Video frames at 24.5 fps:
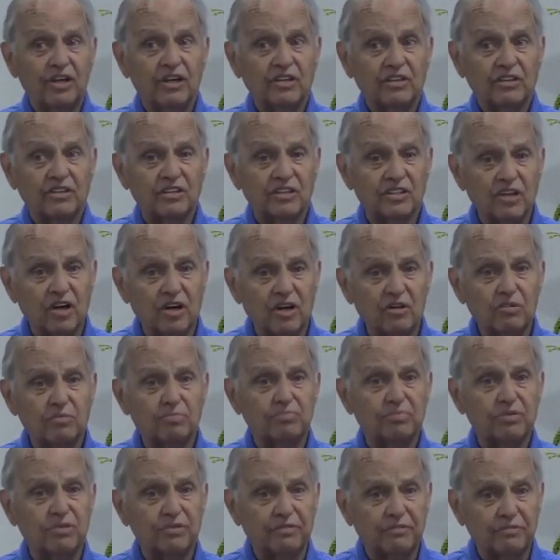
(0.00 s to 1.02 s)
so
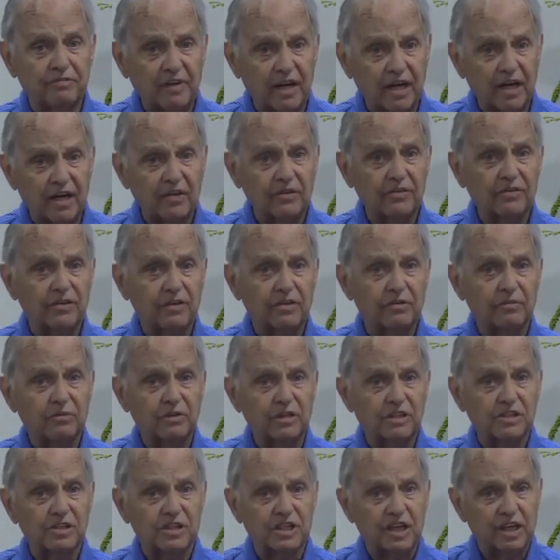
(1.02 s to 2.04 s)
profound that
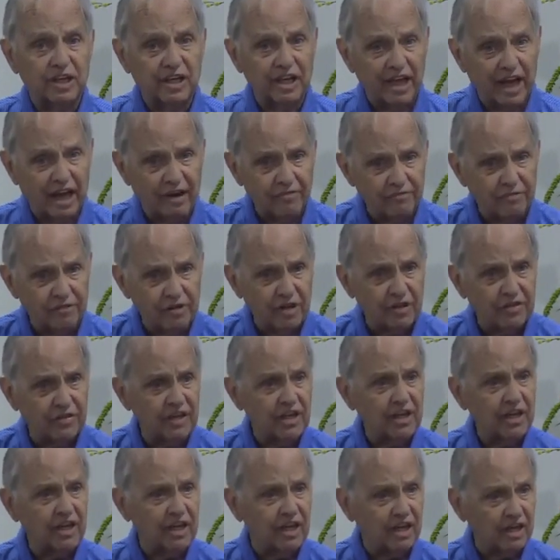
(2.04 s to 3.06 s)
we see
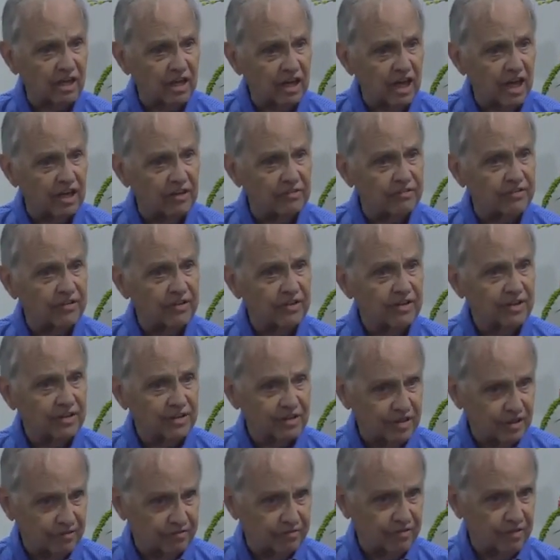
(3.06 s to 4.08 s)
everything in life
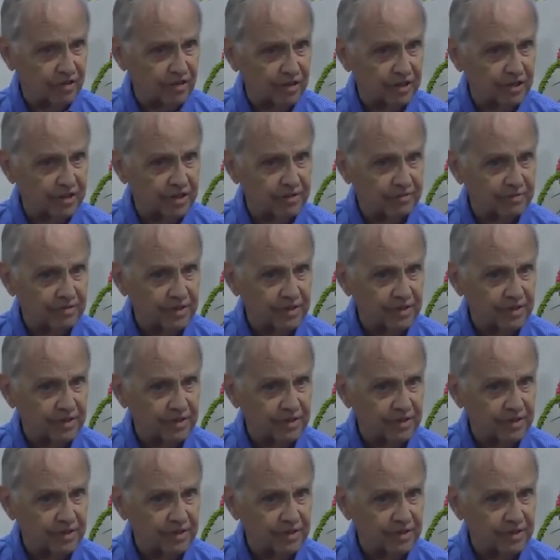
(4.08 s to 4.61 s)
differently.